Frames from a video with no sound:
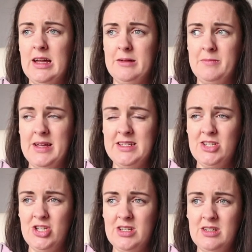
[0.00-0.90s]

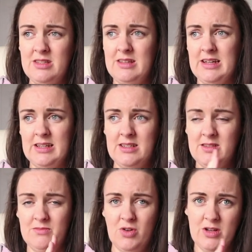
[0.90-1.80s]
antigen
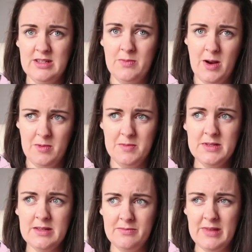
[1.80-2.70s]
that causes
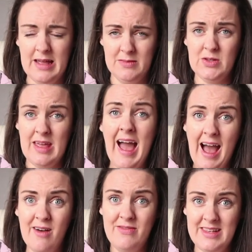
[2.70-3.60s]
problems. And so they
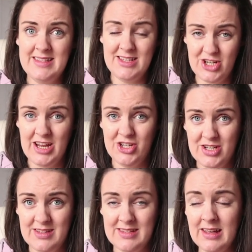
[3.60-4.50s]
have these
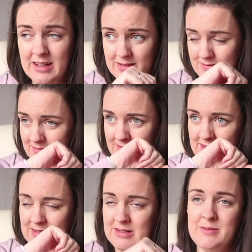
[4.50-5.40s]
injections,
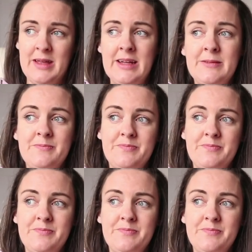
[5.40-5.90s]
excuse me.